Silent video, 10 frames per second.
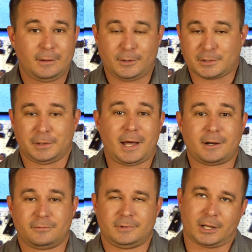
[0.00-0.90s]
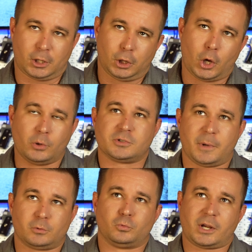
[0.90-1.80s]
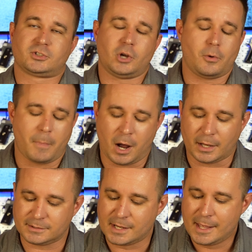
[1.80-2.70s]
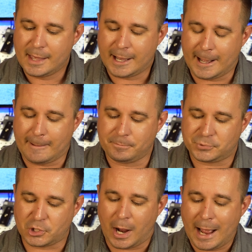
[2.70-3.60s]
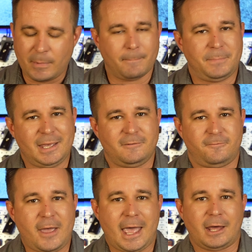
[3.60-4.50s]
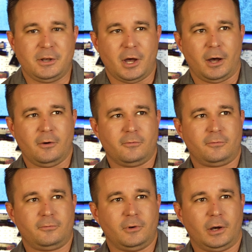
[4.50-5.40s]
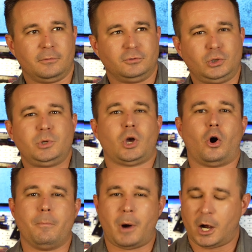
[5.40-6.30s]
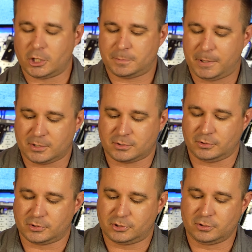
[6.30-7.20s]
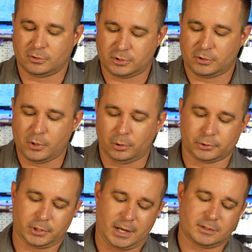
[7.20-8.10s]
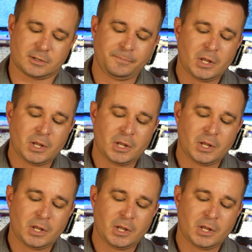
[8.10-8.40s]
There's a lot of, not clones, but resto mods. So I'm a big fan of doing homage pistols to the older guns.